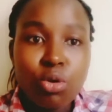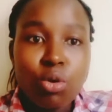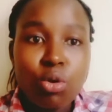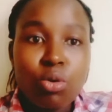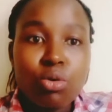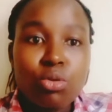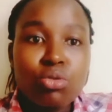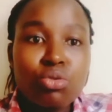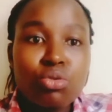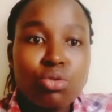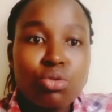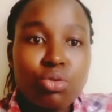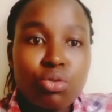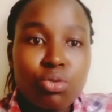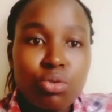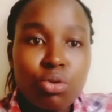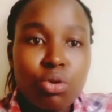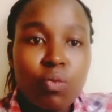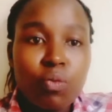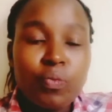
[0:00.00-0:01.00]
or to
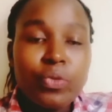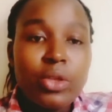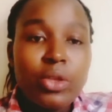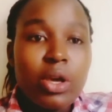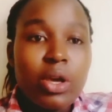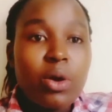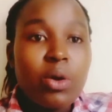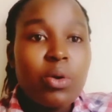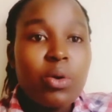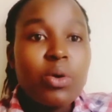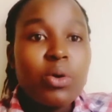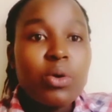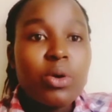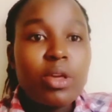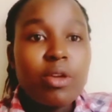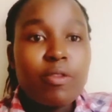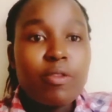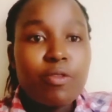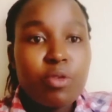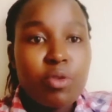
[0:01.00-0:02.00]
you
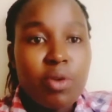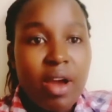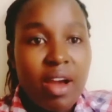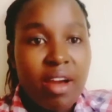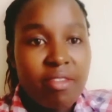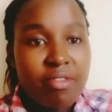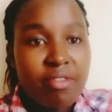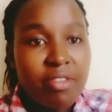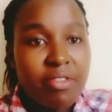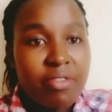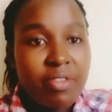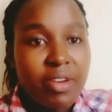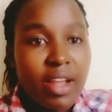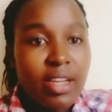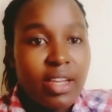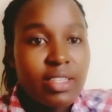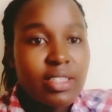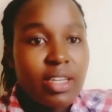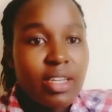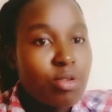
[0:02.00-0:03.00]
if you have a
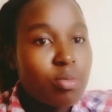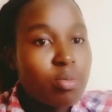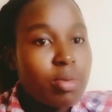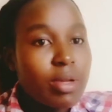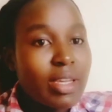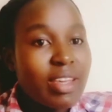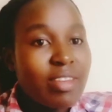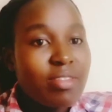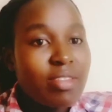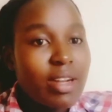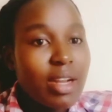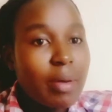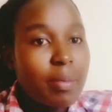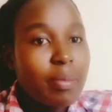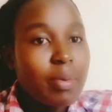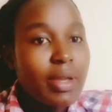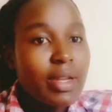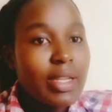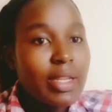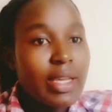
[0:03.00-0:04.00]
fracture. You'll be given a
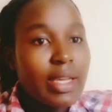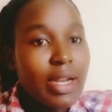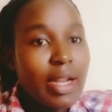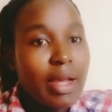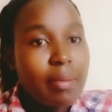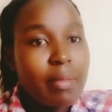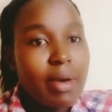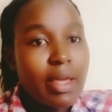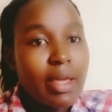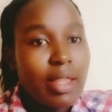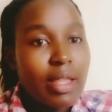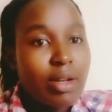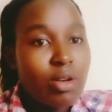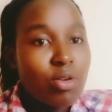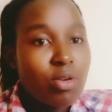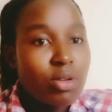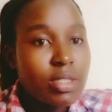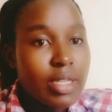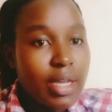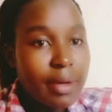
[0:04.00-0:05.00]
painkiller by the
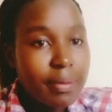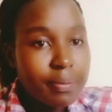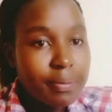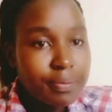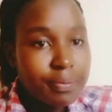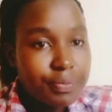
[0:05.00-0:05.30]
doctor.